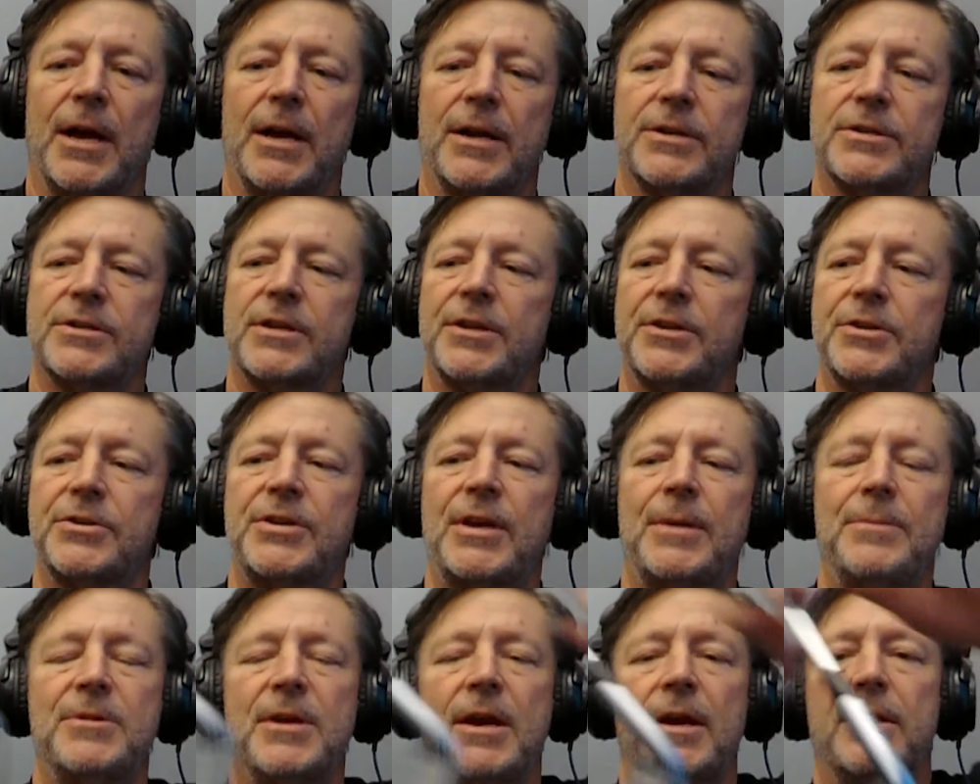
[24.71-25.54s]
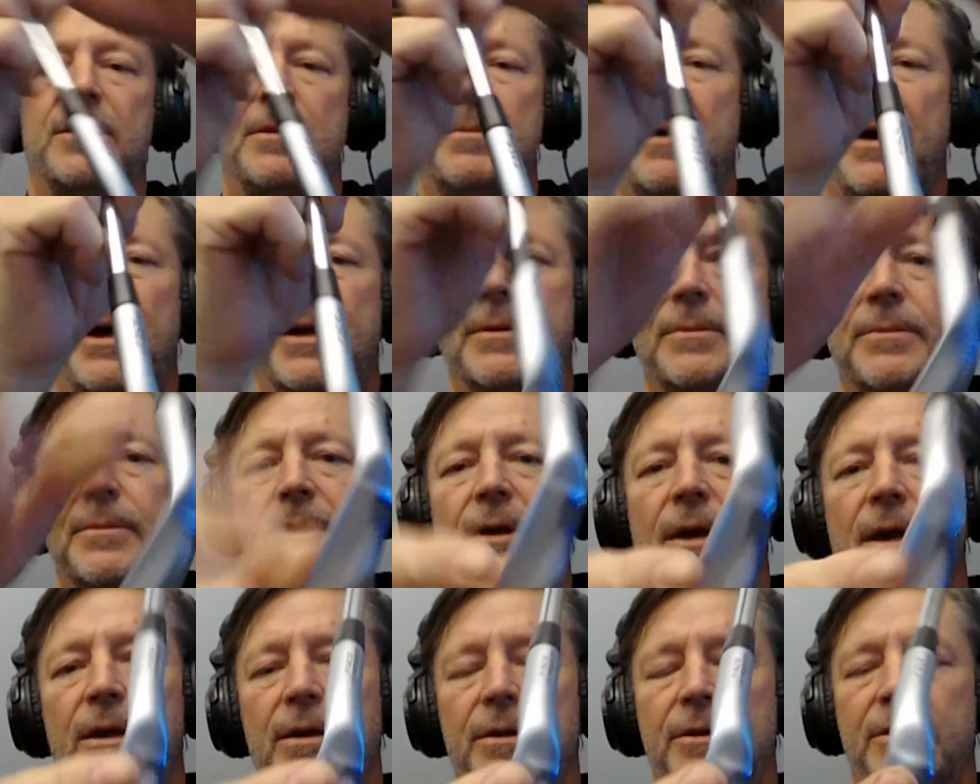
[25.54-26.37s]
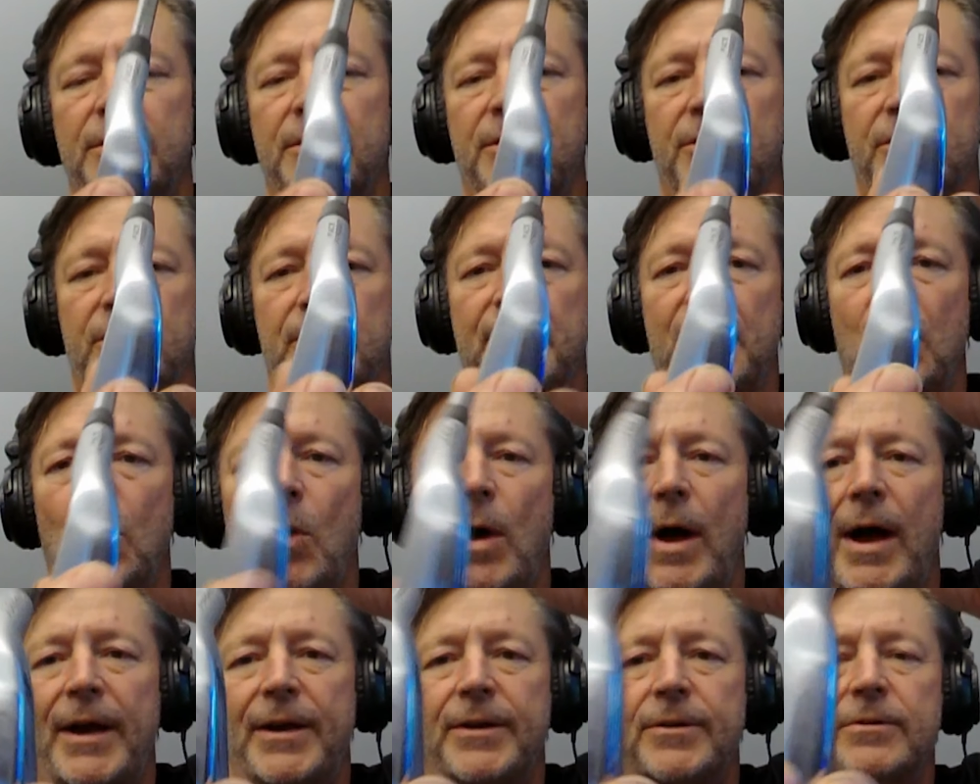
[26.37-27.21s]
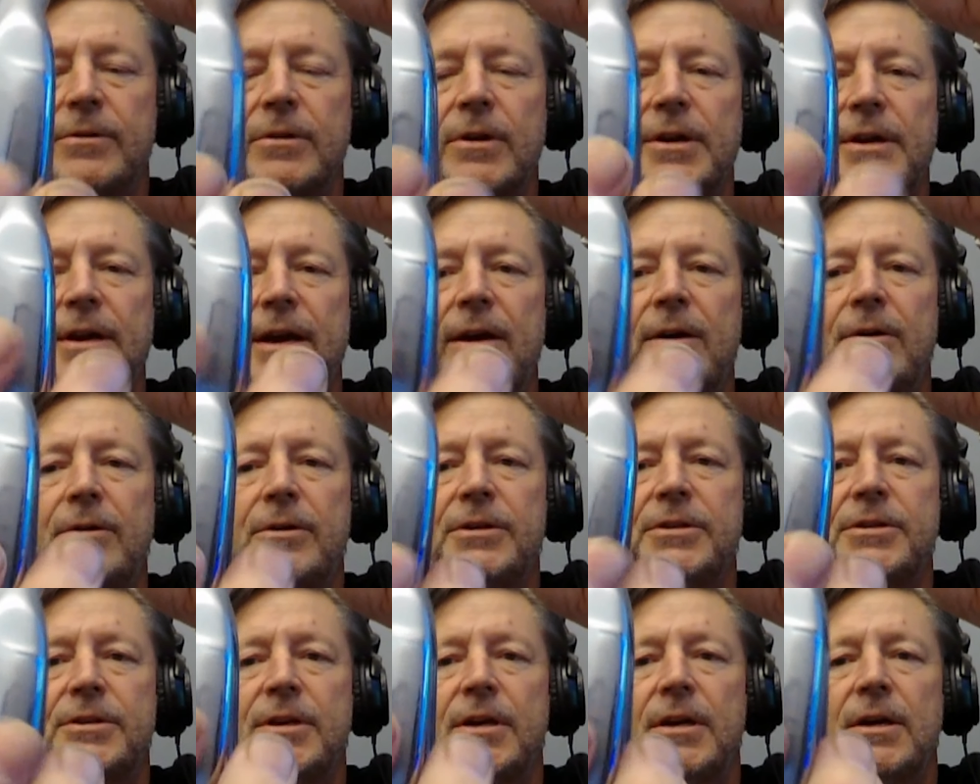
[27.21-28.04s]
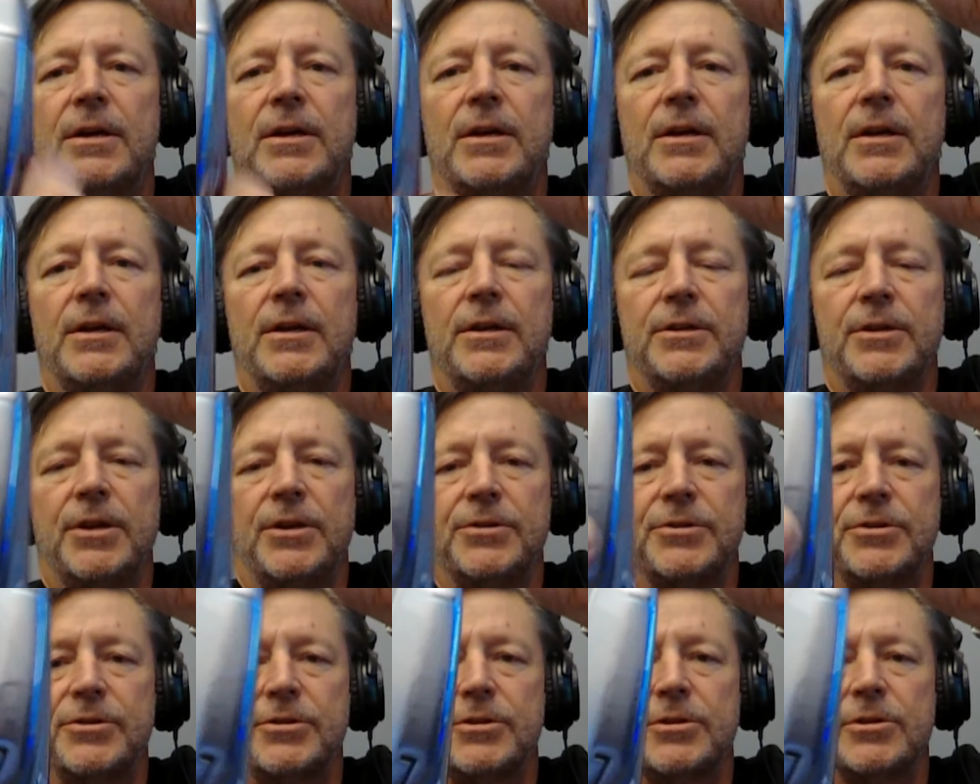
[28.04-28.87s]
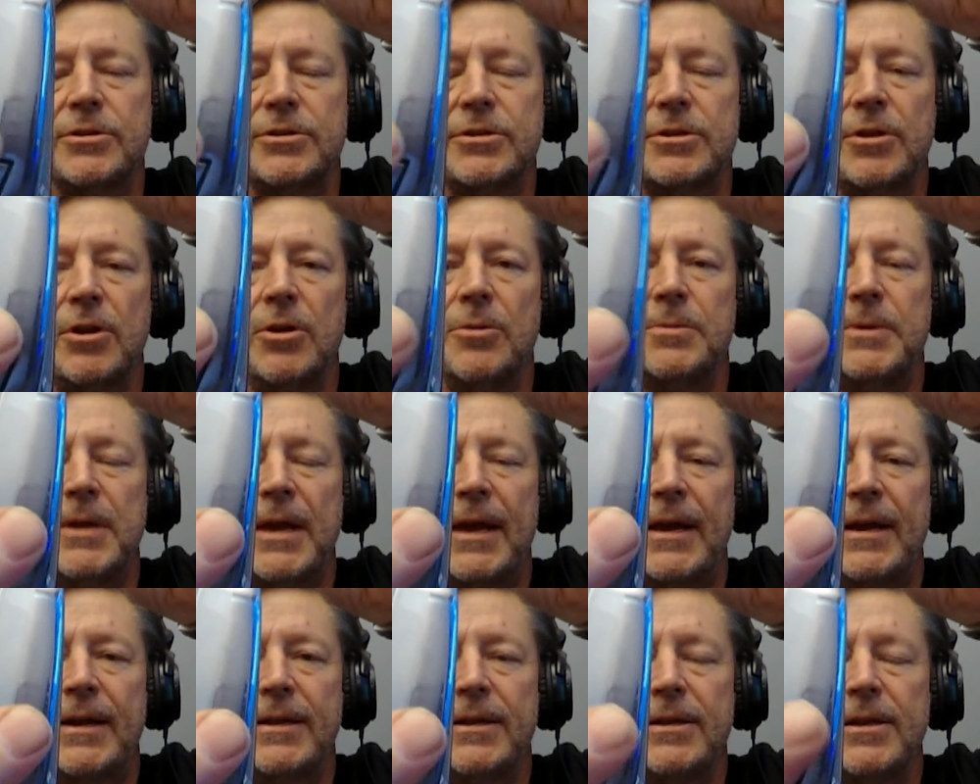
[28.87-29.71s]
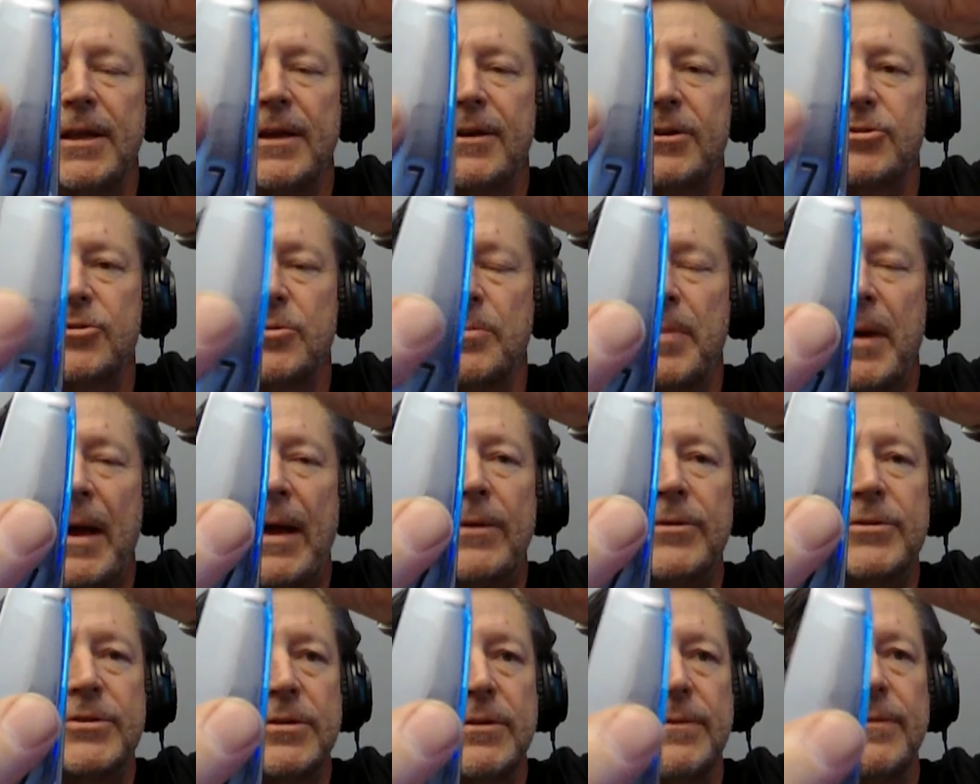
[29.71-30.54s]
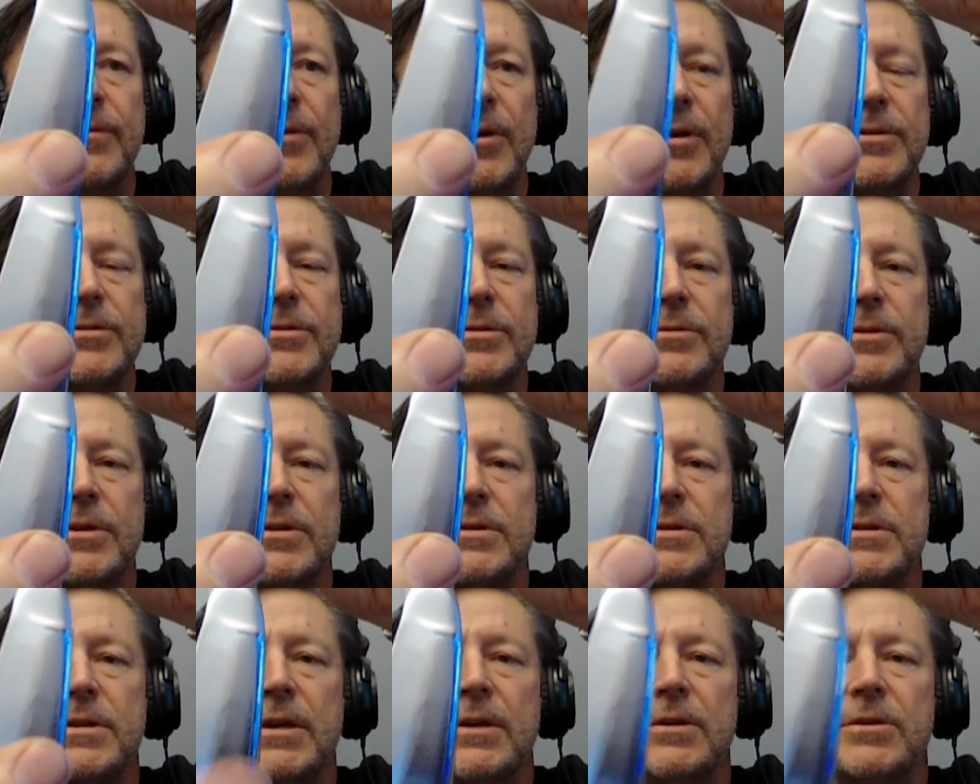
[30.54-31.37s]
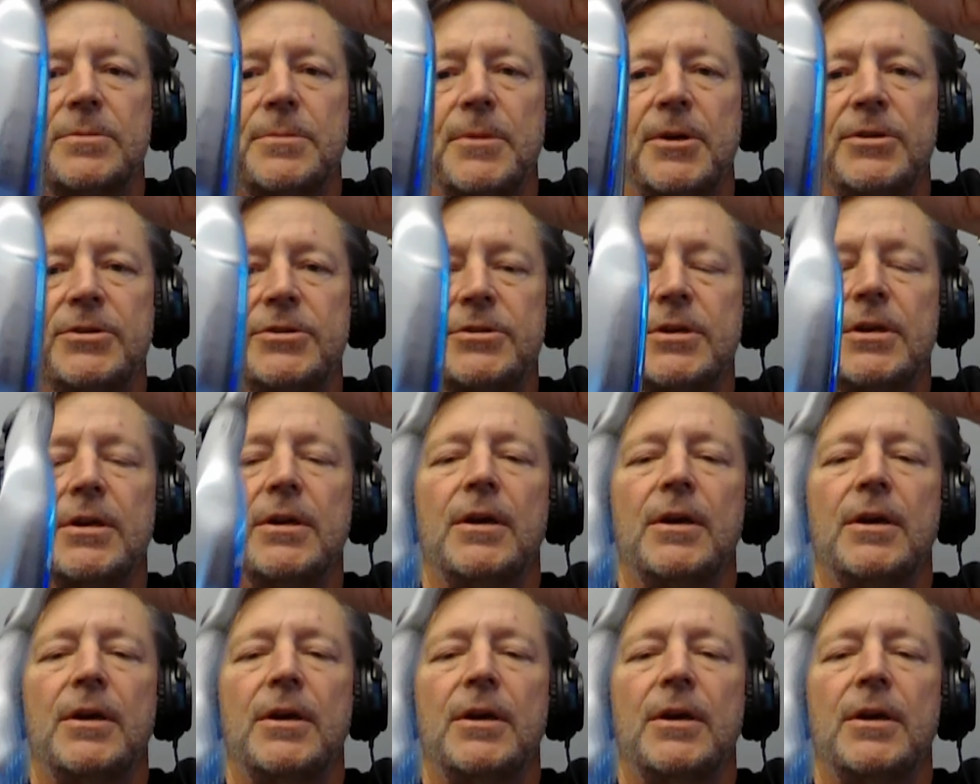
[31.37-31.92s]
It's got the same tech in the bottom, a little bit wider on how it does this little slope to add a little extra bounce in the front so it doesn't dig as much.